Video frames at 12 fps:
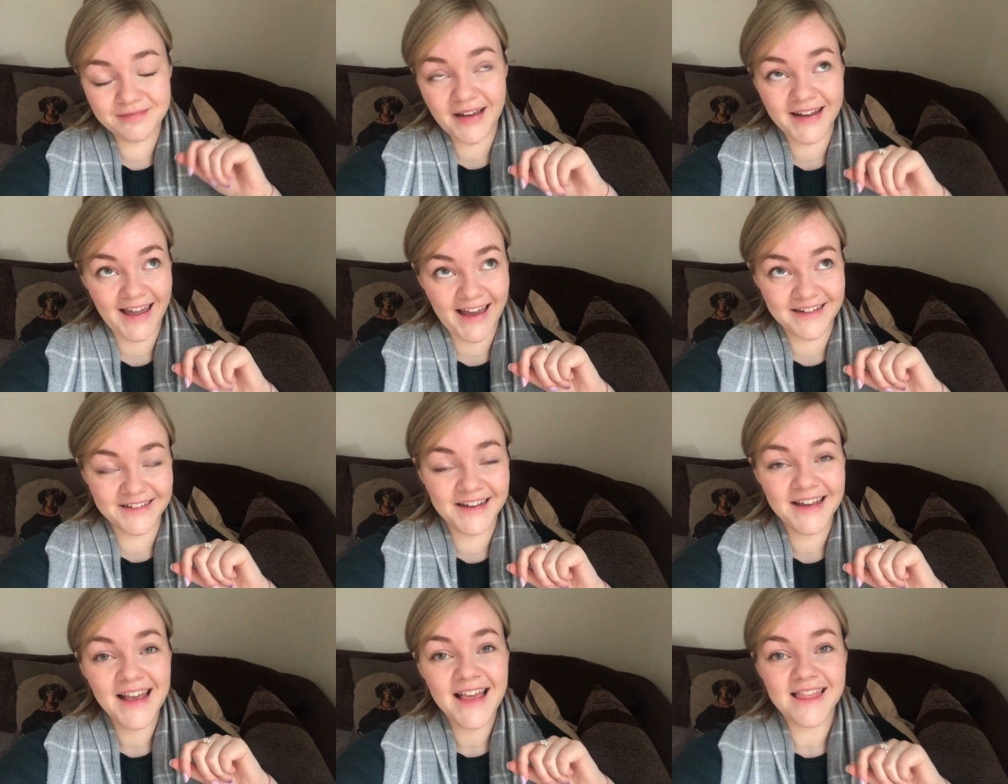again
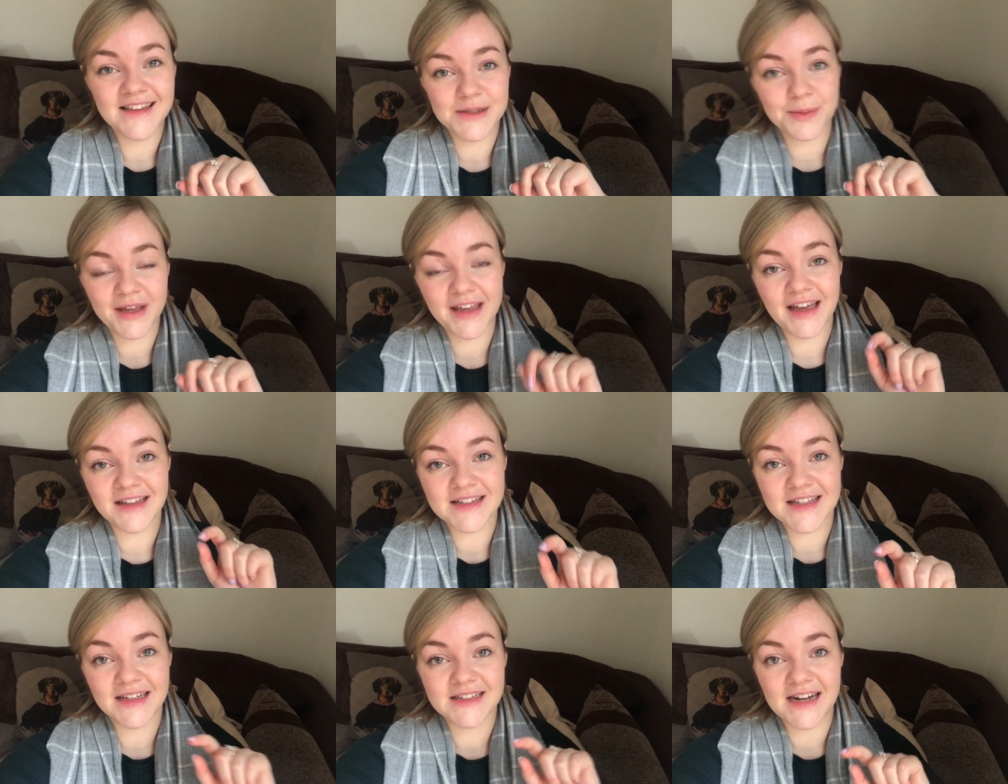this weekend,
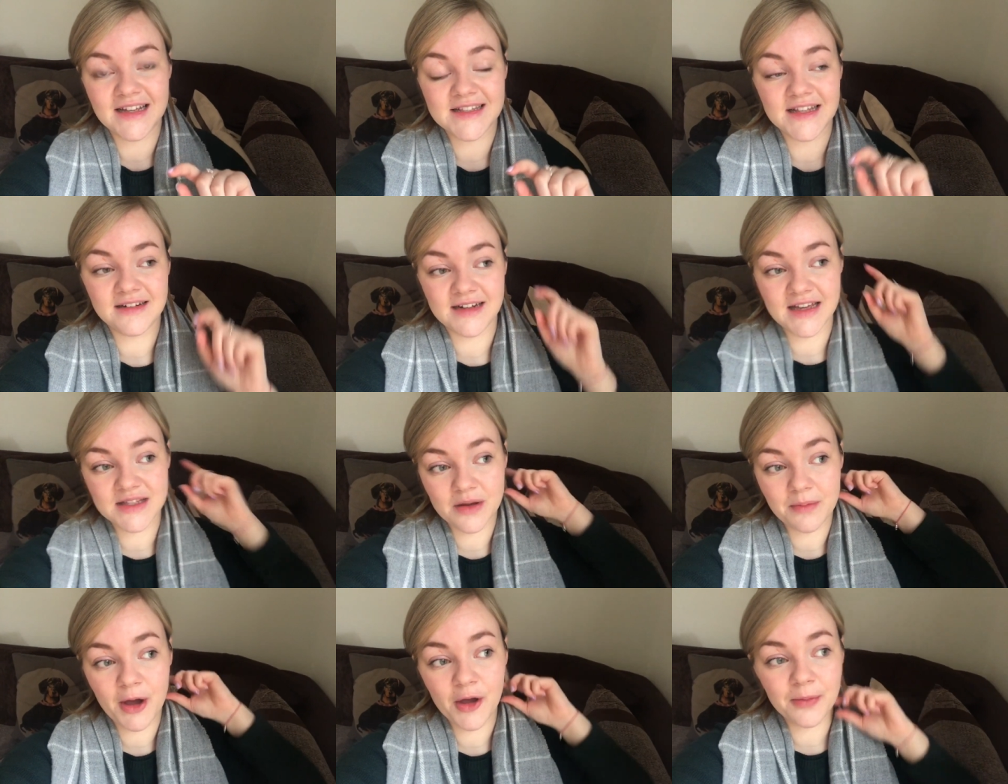Saturday and Sunday. So
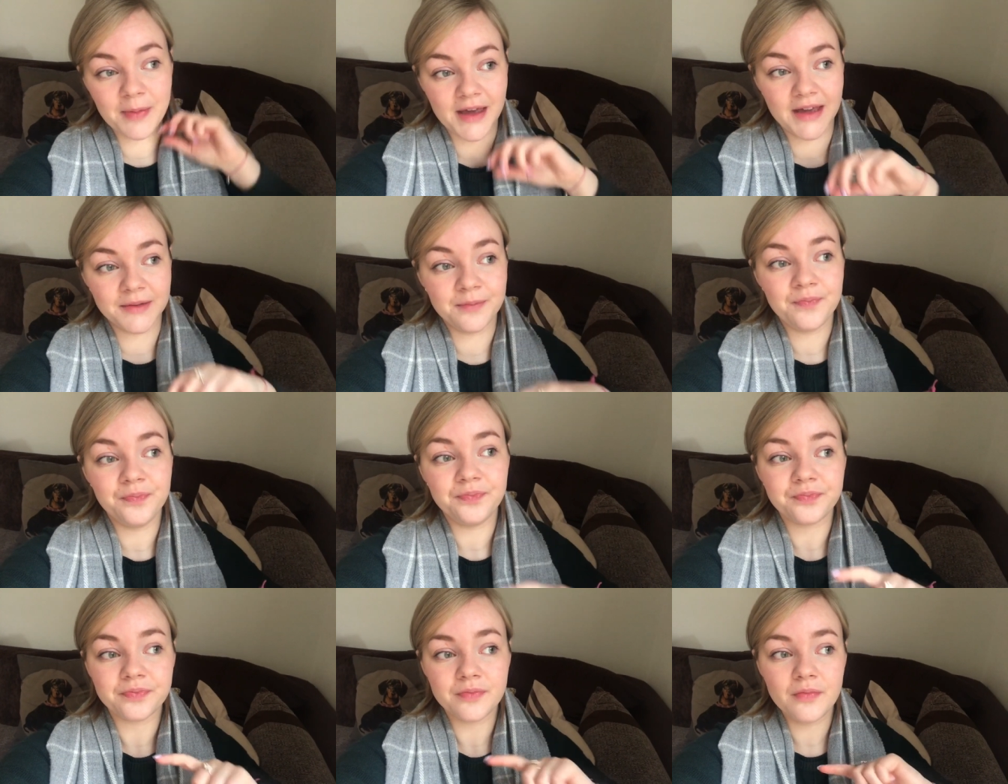I'm hoping
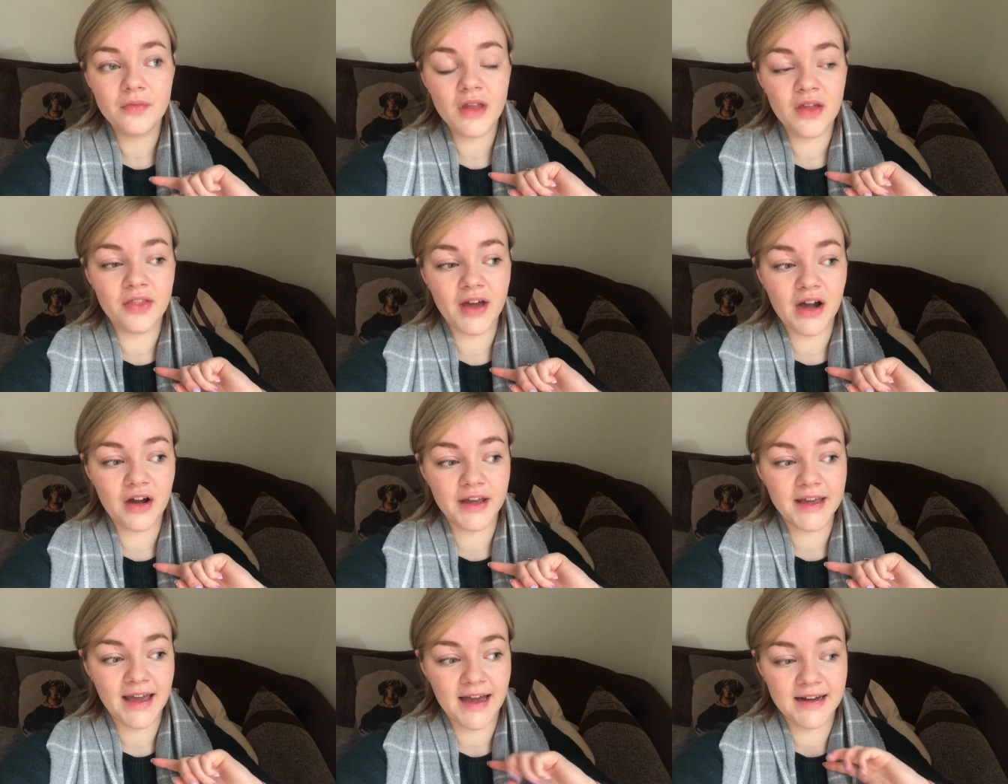that
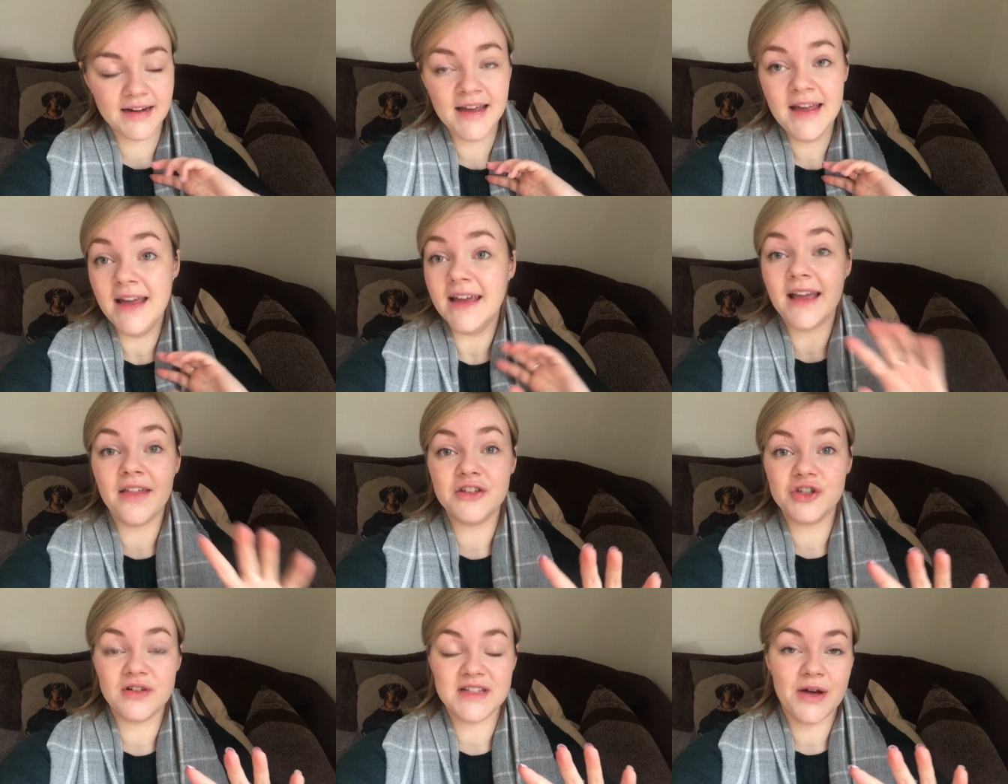I can get the
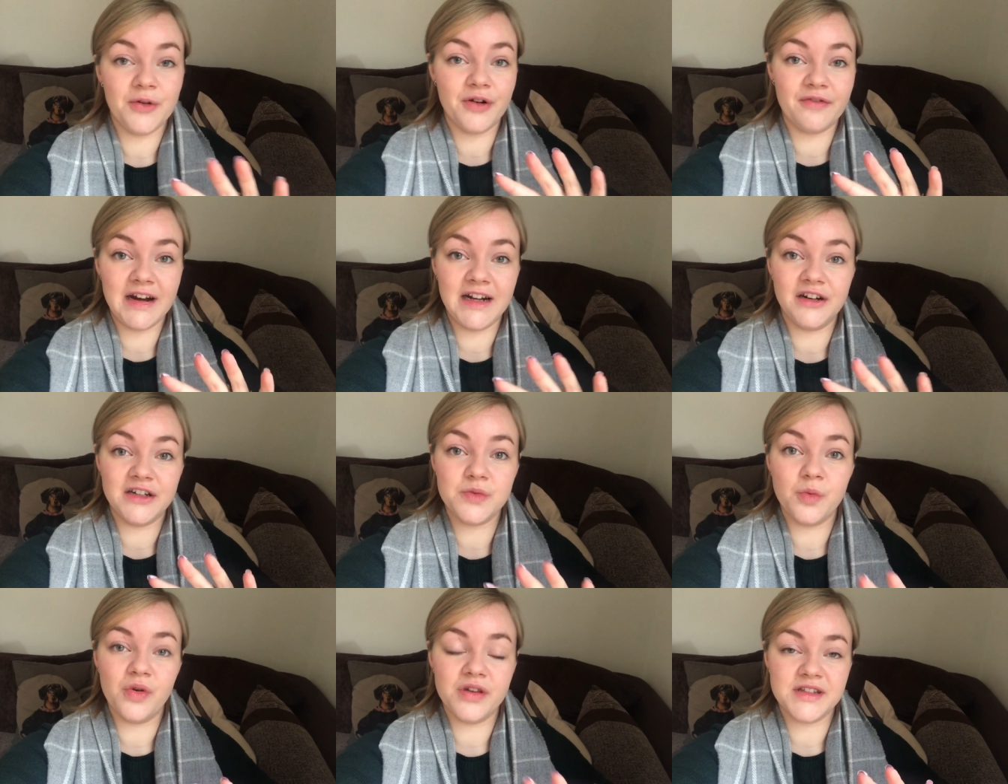dogs out on a really nice
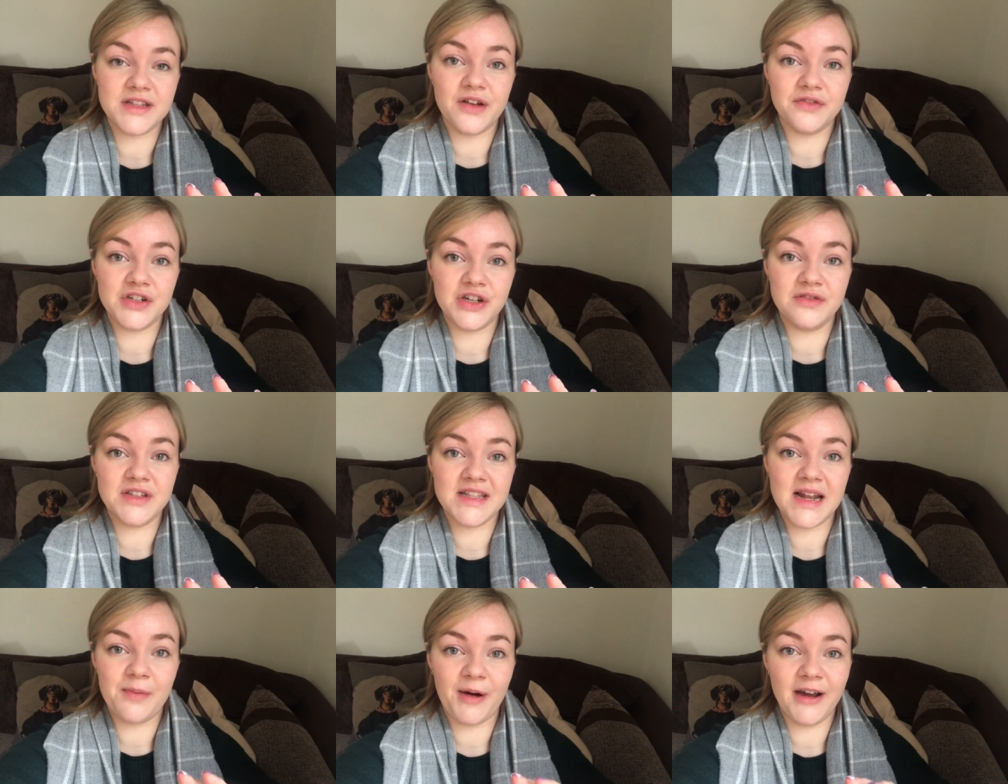walk this afternoon to
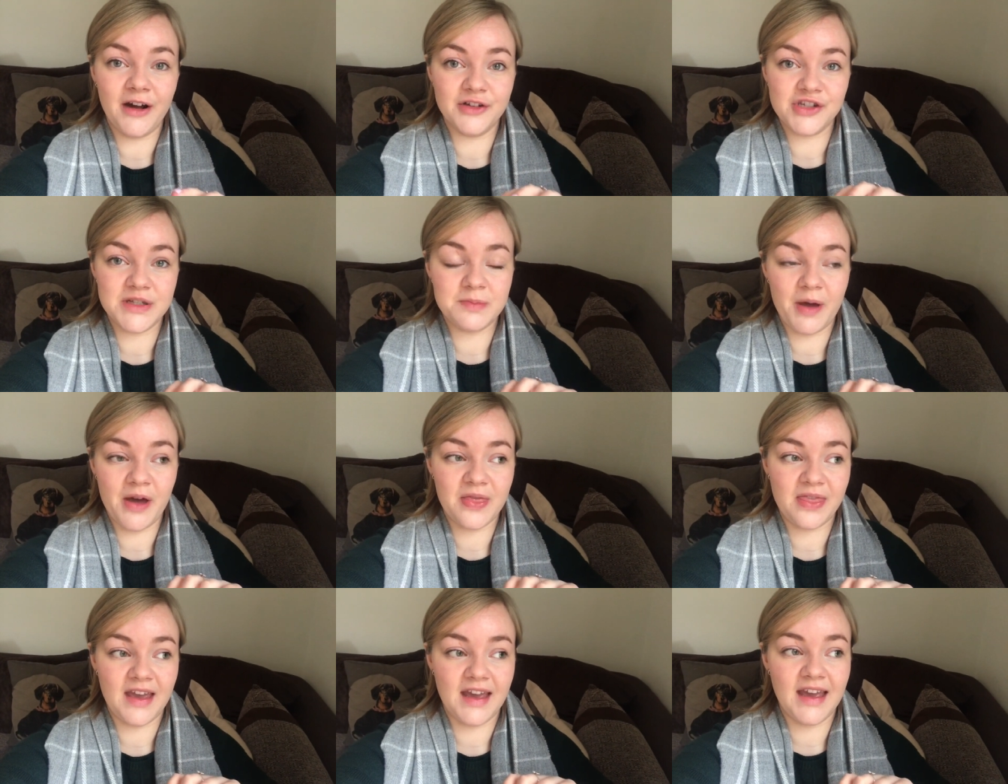celebrate Archie's
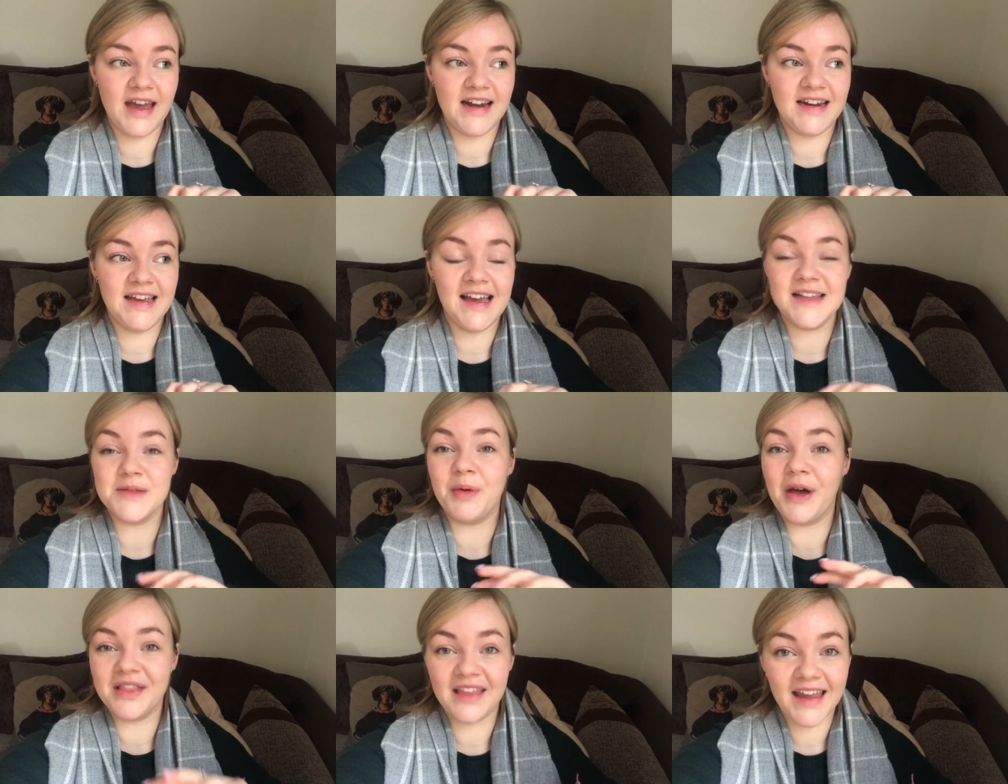birthday, and he has a
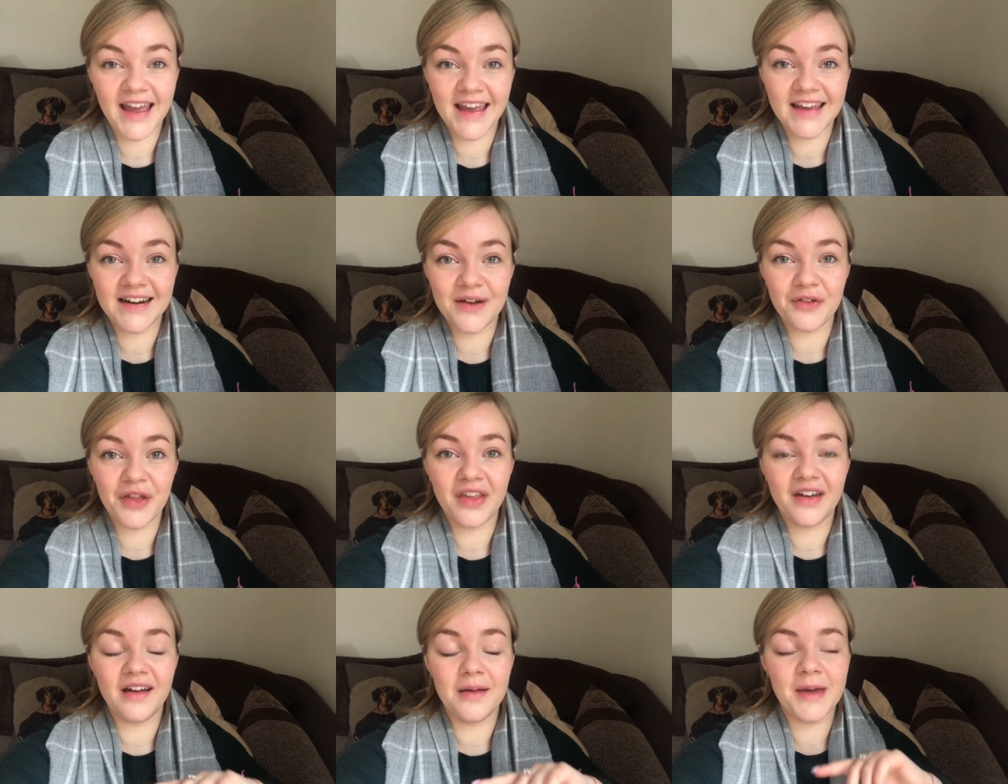birthday cake and
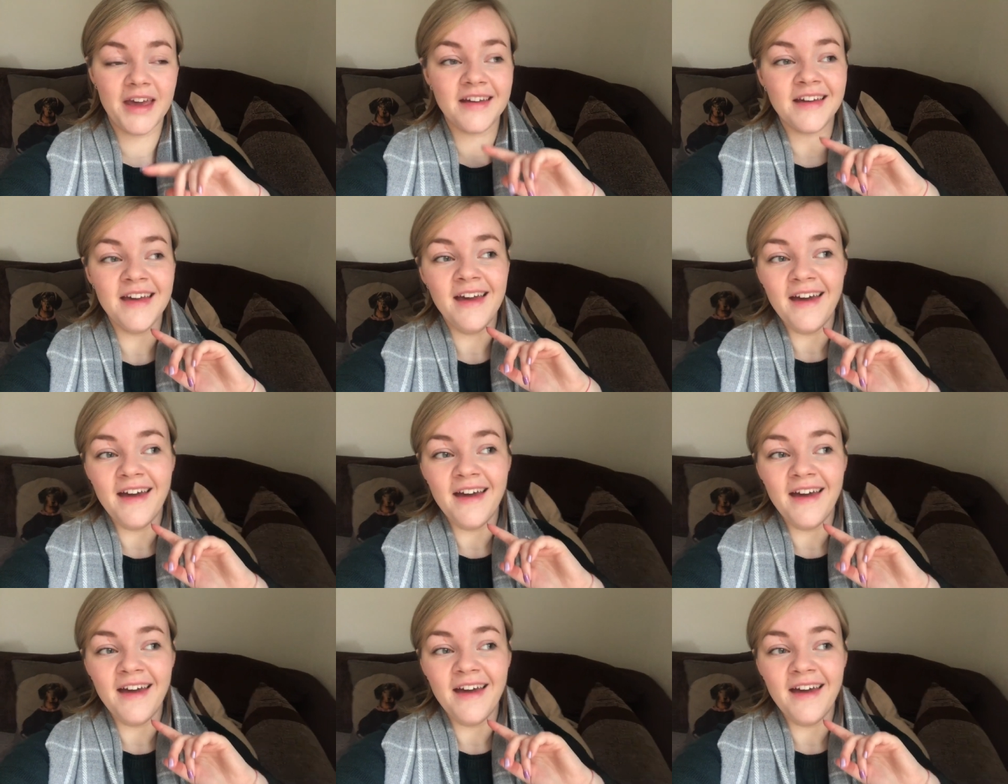everything coming.